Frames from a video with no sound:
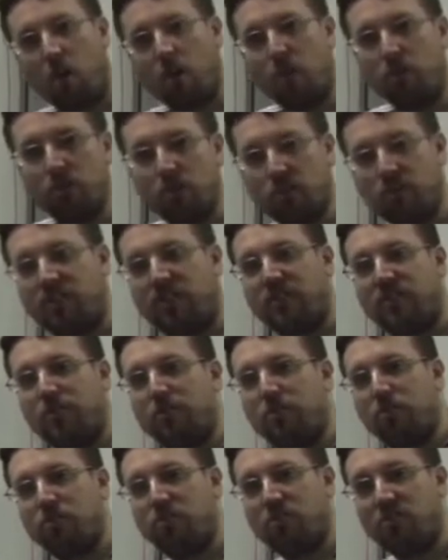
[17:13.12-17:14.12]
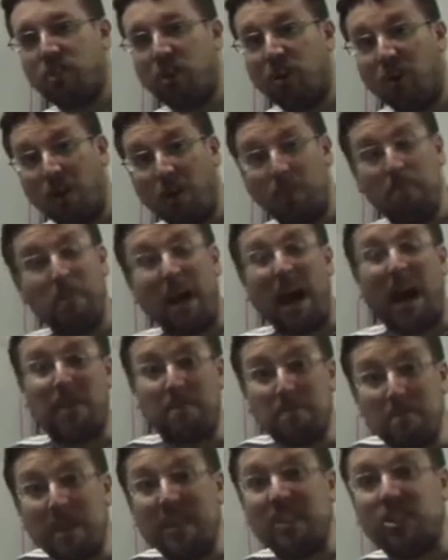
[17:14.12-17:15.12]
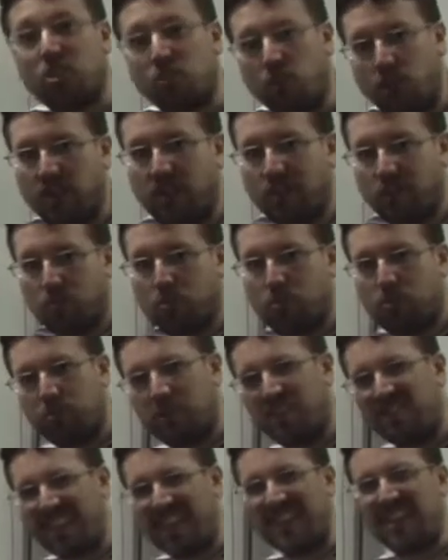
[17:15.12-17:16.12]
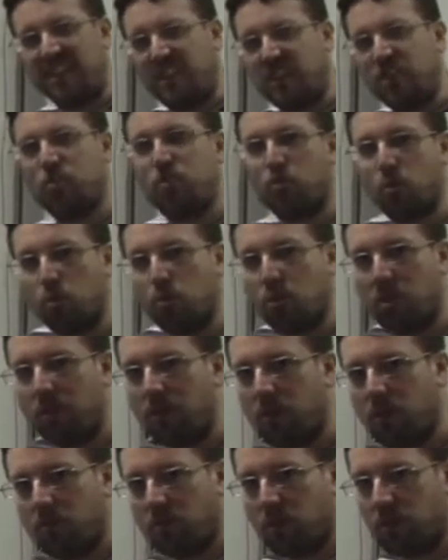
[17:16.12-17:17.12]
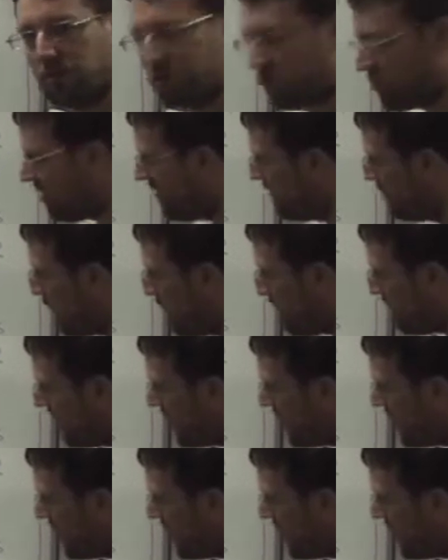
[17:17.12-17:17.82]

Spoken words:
or you can set up users that are administrators, which means they can install their own types of software.